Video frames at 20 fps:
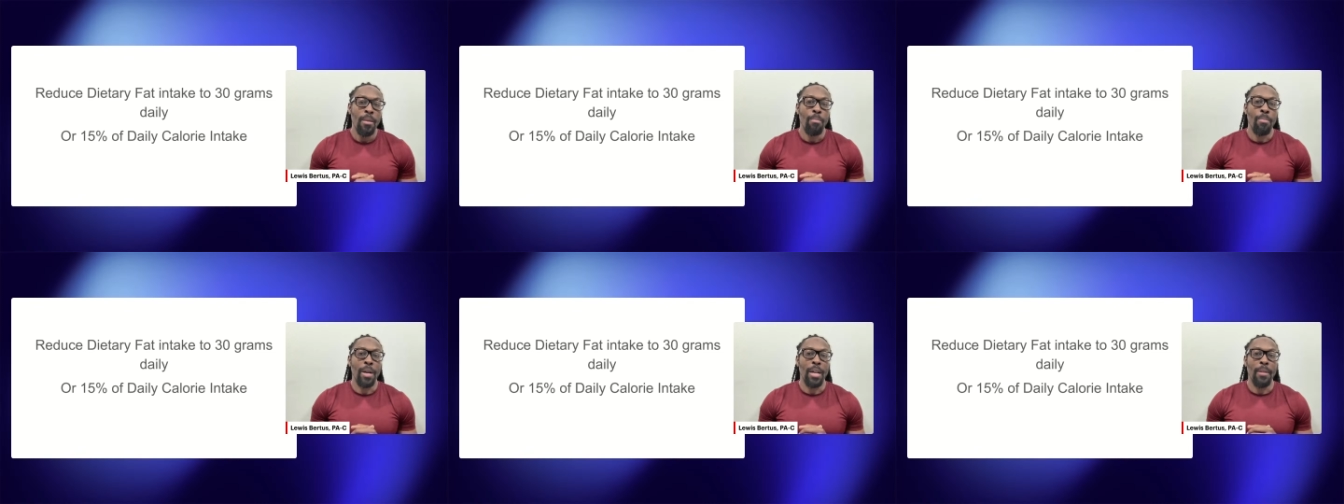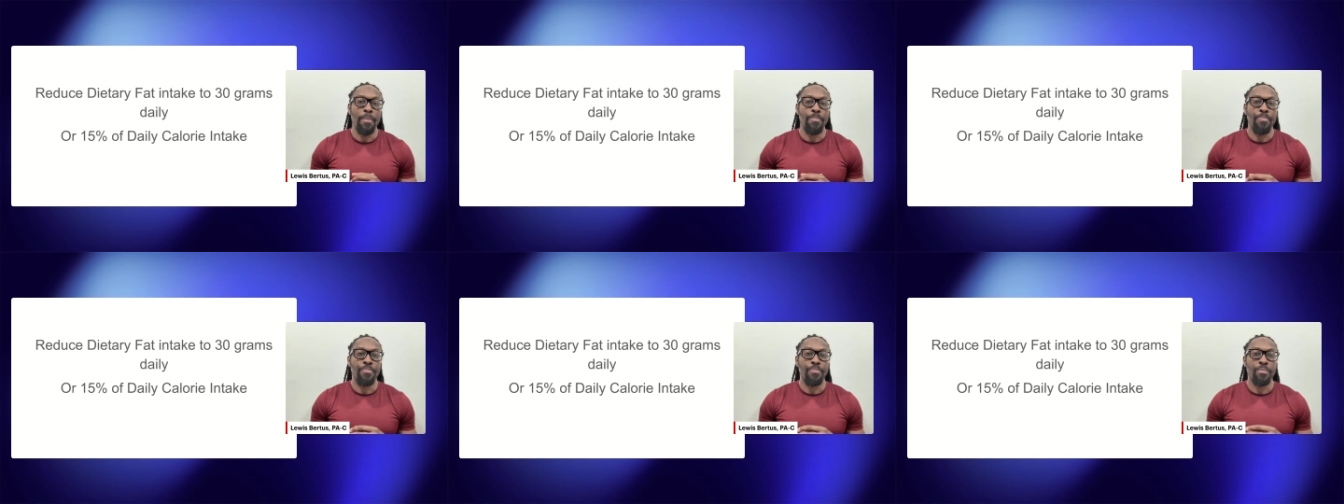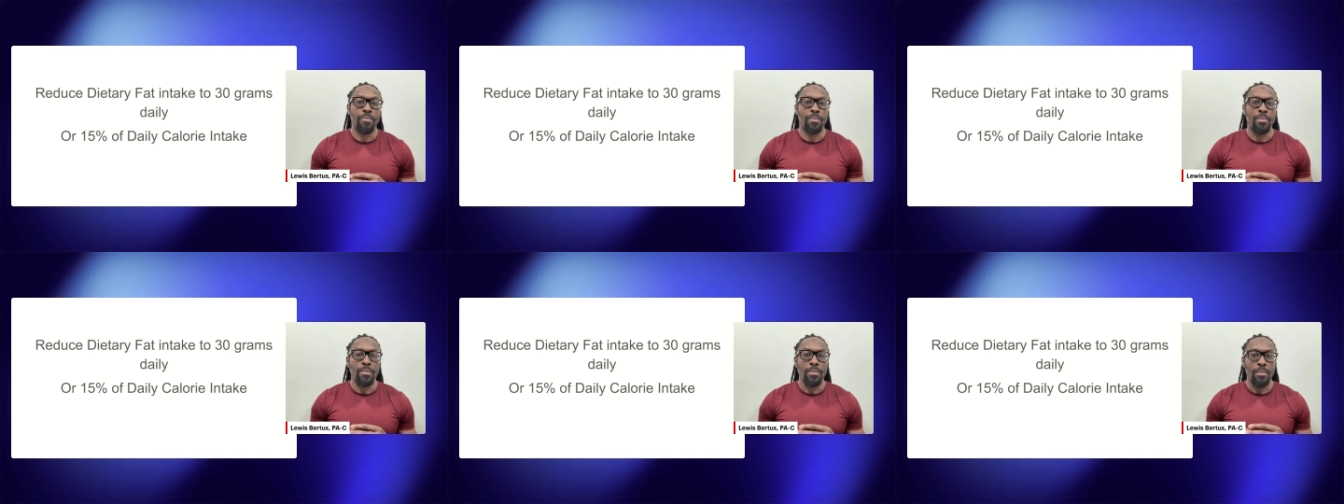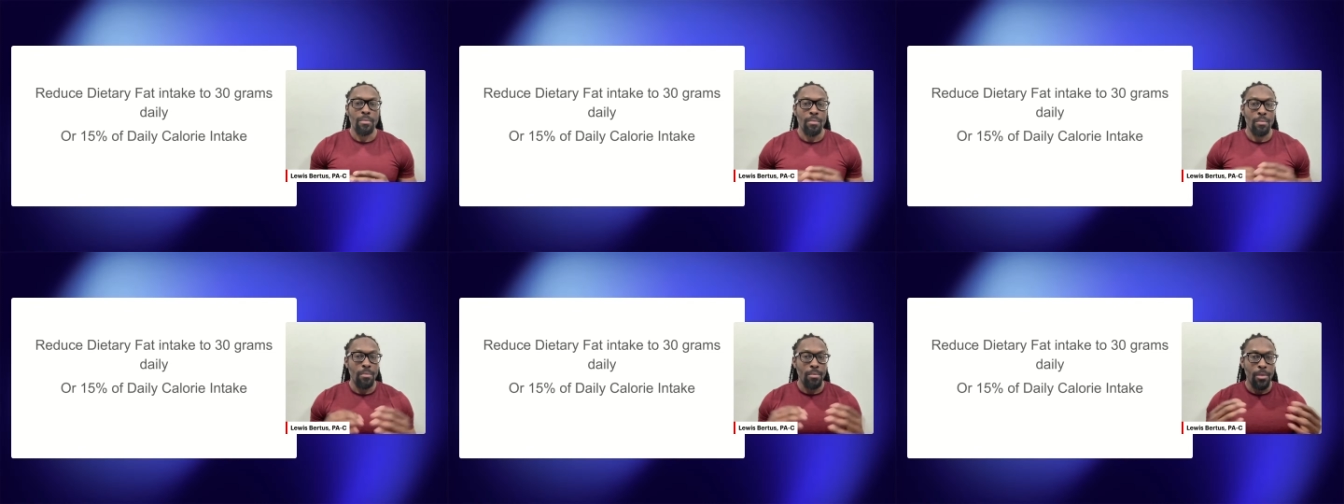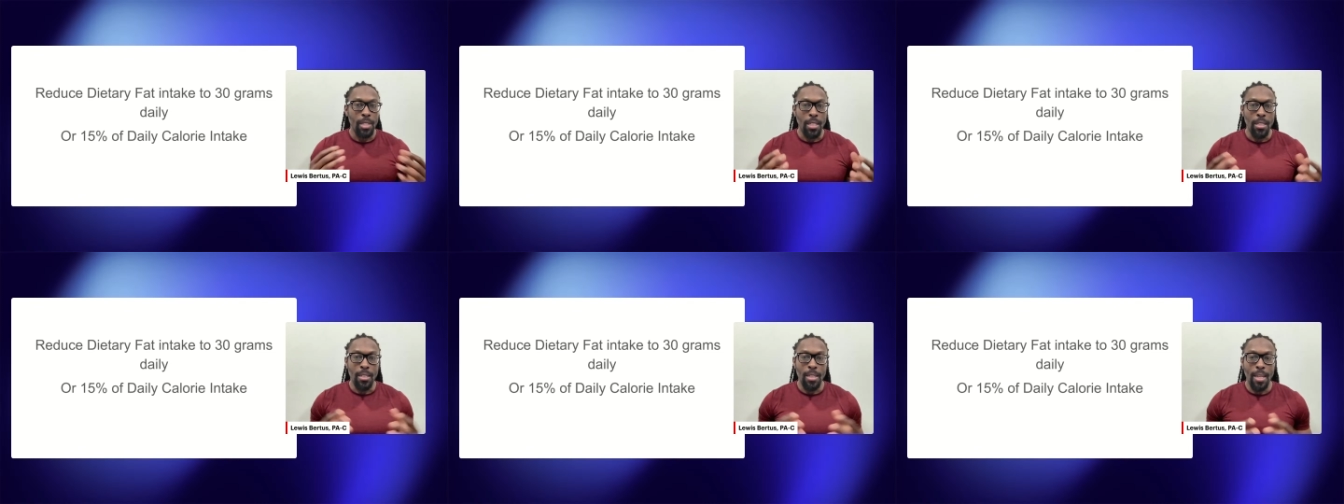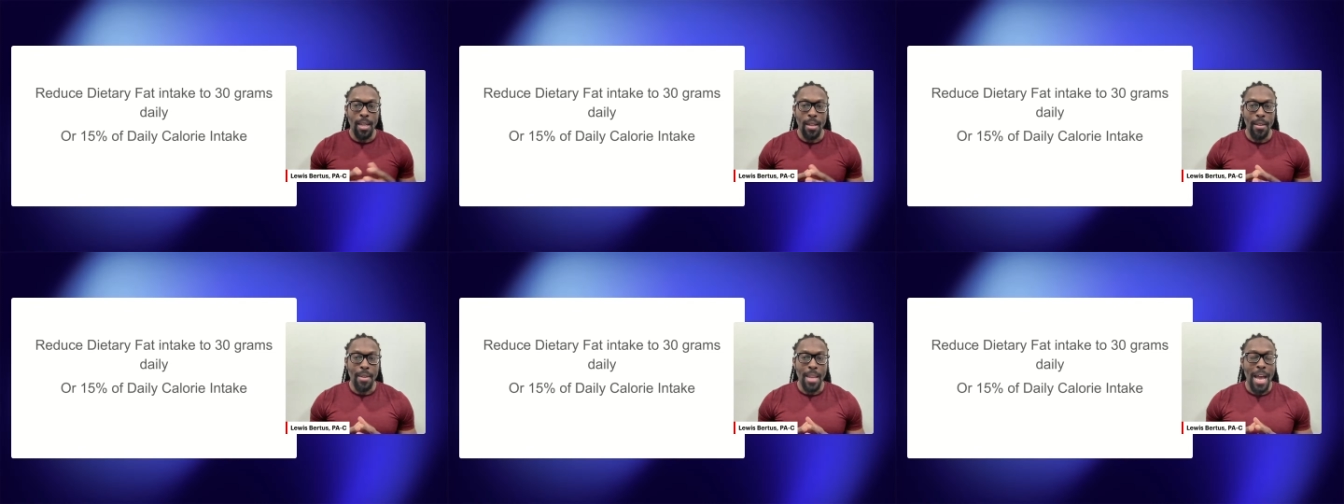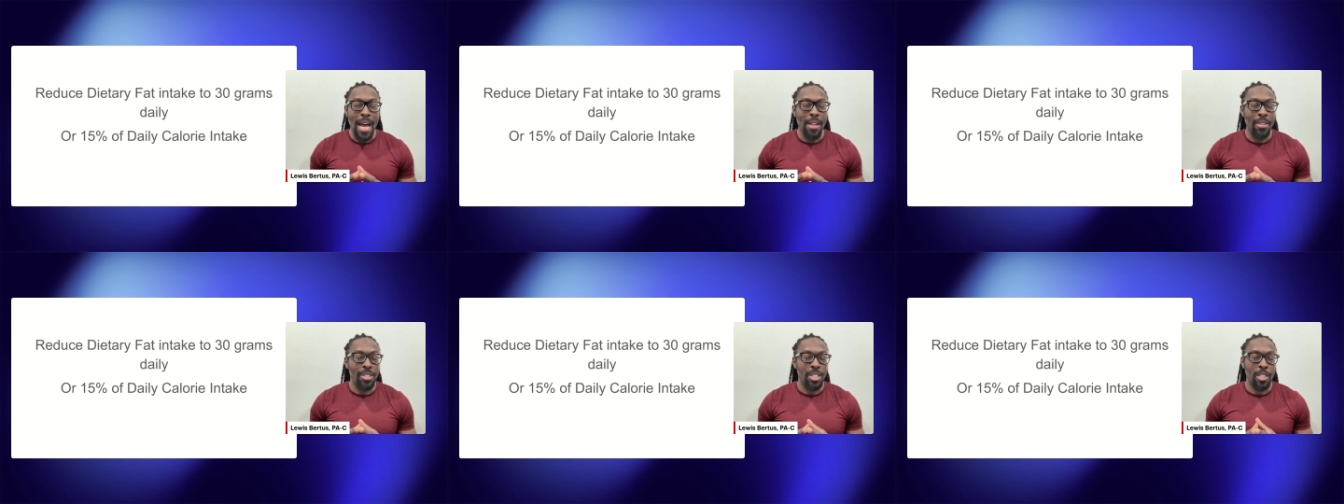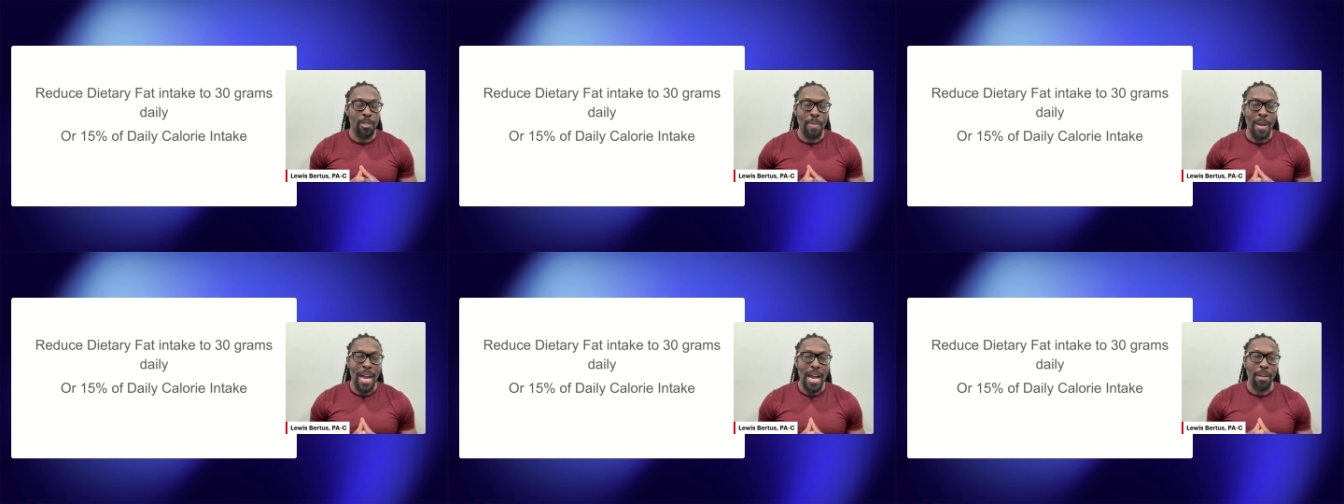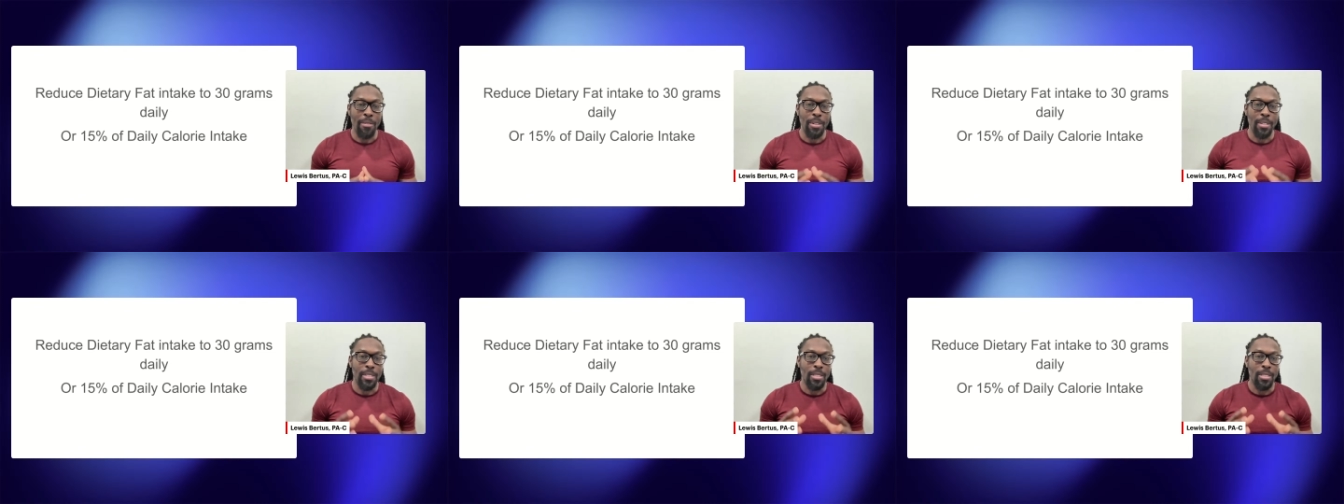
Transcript: But yeah, knowledge is power.